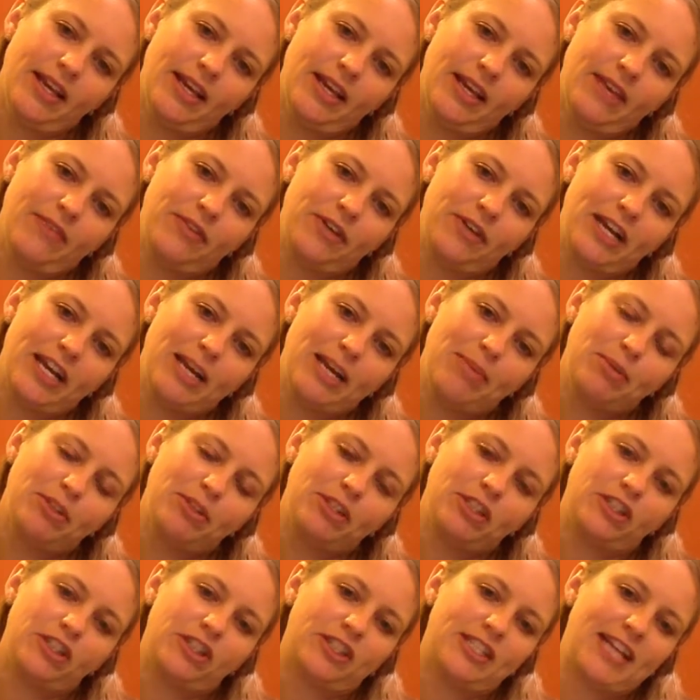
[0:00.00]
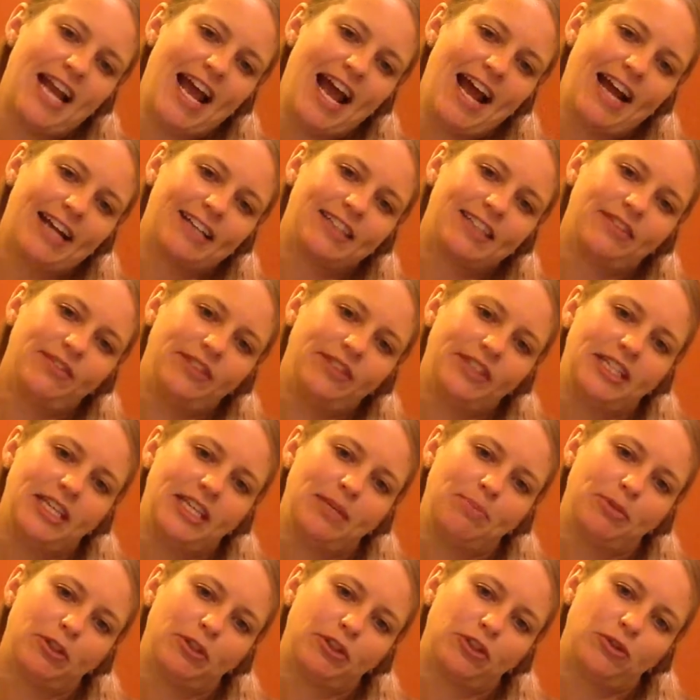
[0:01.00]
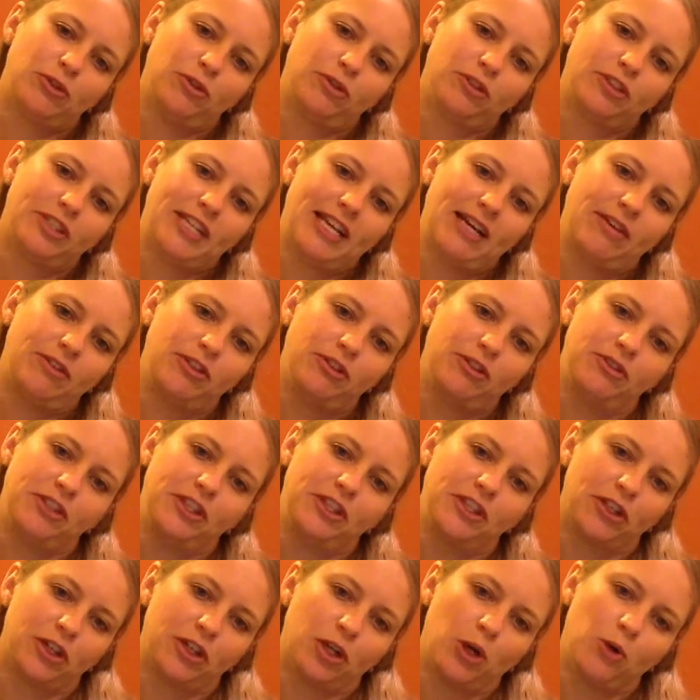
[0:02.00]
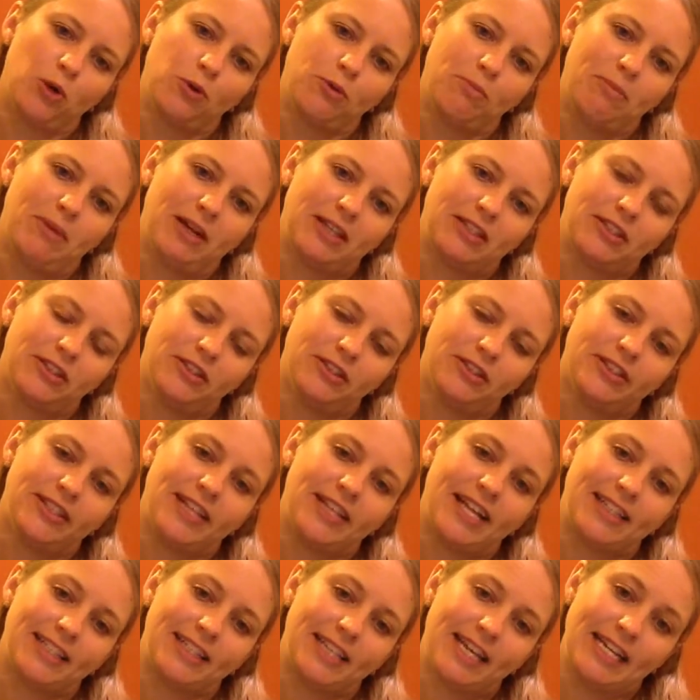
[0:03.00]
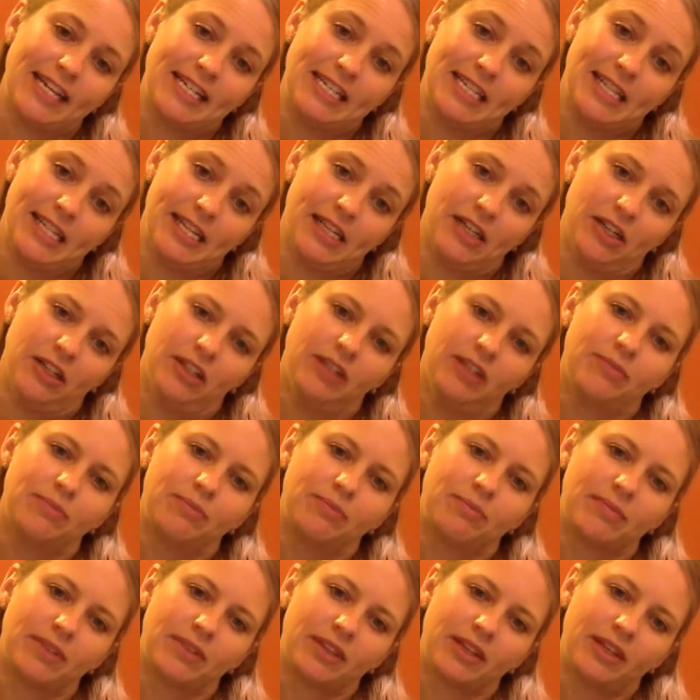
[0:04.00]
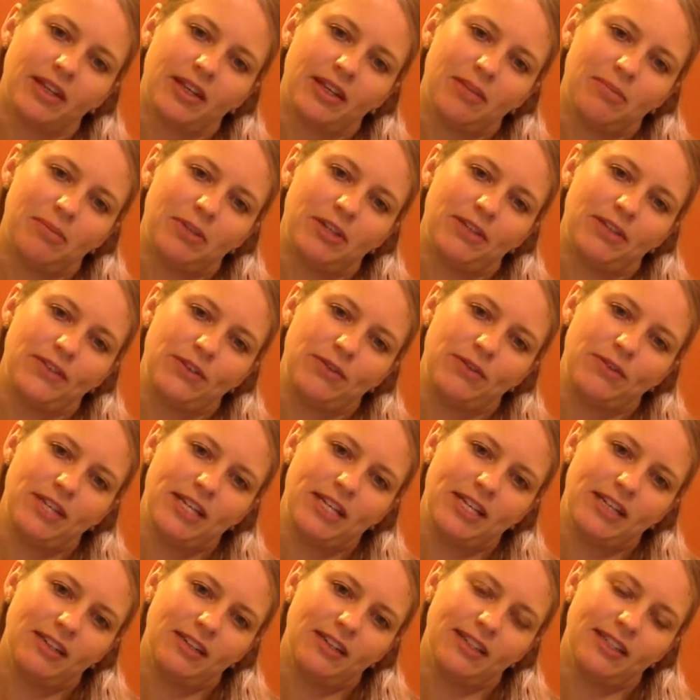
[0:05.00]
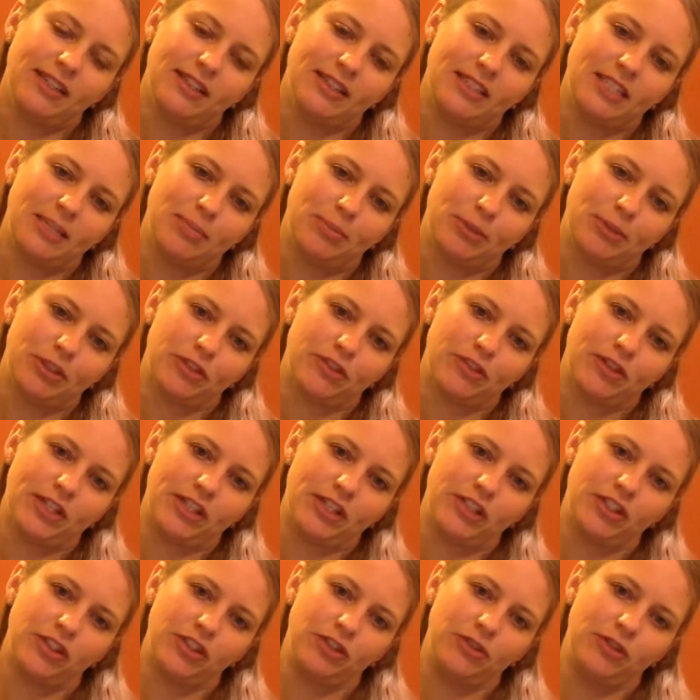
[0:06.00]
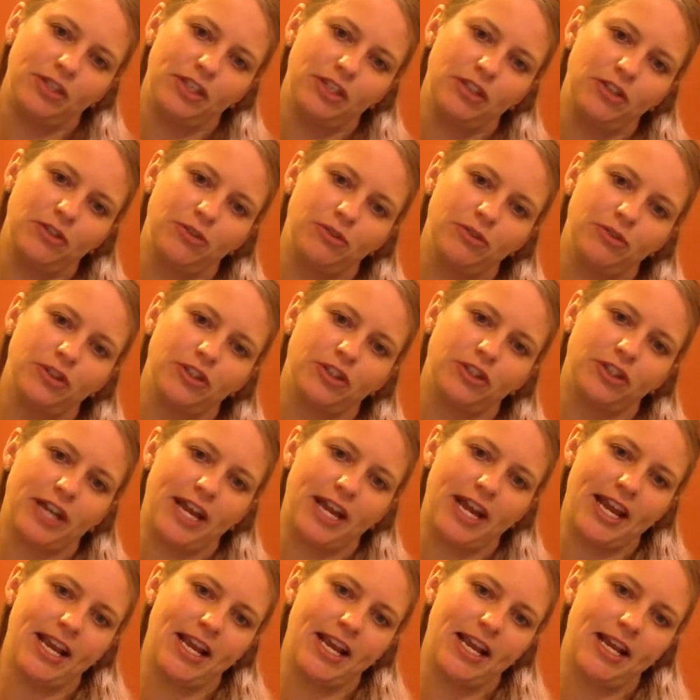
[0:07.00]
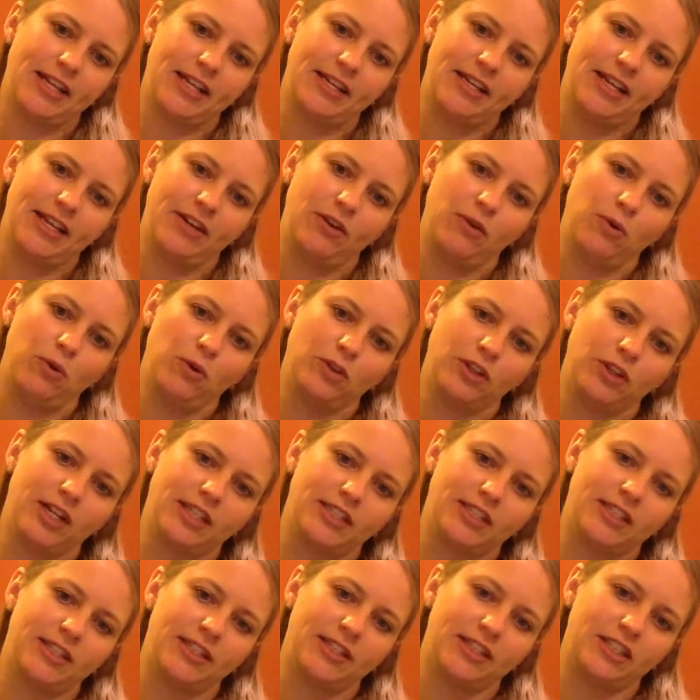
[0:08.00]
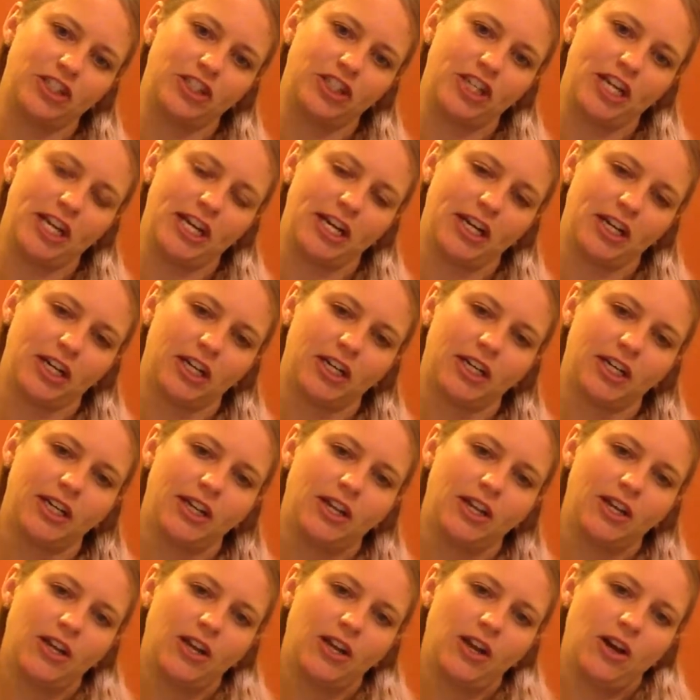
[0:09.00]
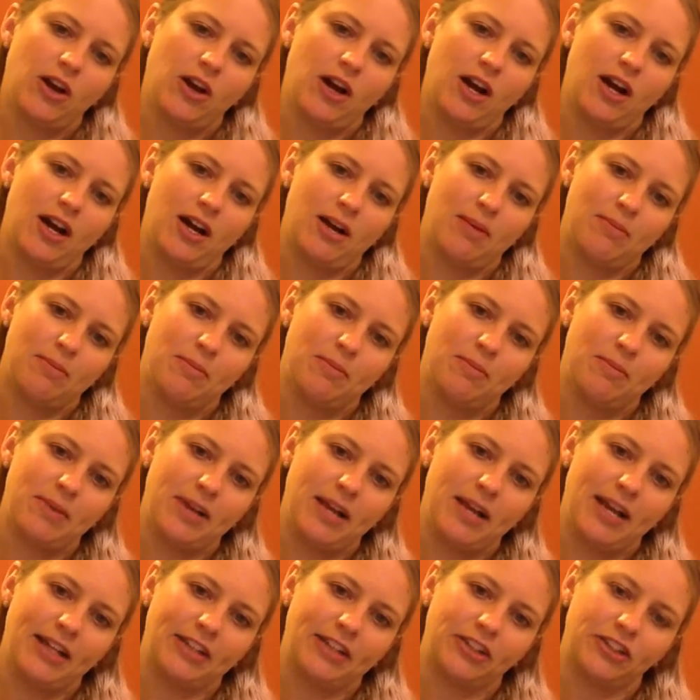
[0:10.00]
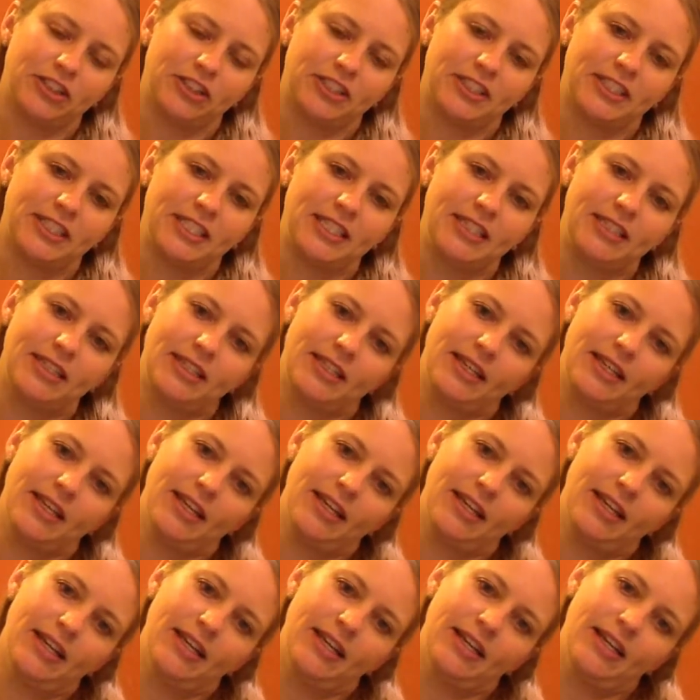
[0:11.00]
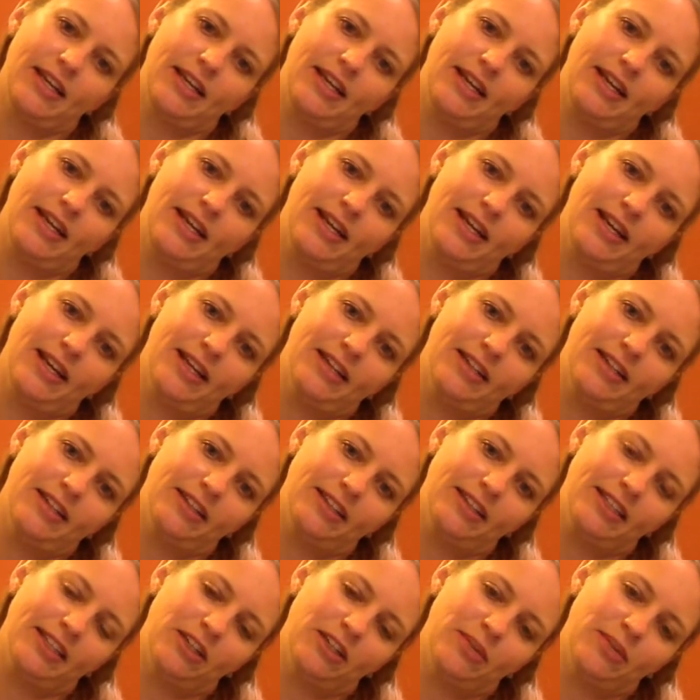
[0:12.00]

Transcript: If you're able to just actively keep your shoulder down using your own muscles, that's ideal. But if you need a little deeper stretch, you can use your hand and hold onto the chair at your seat and lean